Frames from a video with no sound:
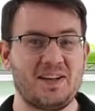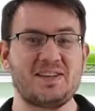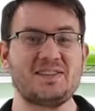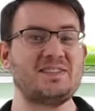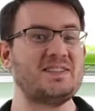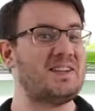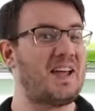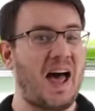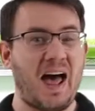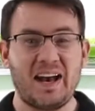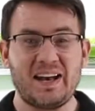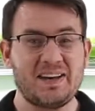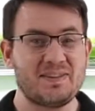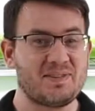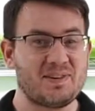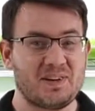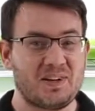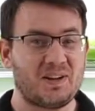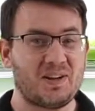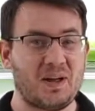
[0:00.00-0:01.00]
It's not
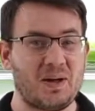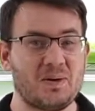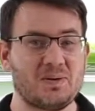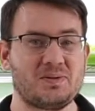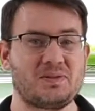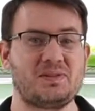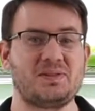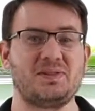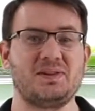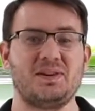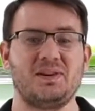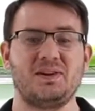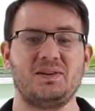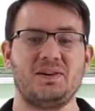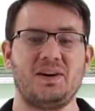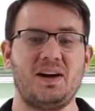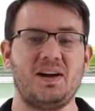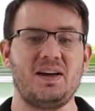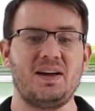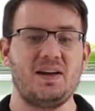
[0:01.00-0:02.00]
even close,
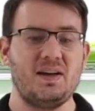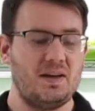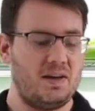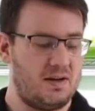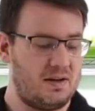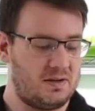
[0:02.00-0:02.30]
right?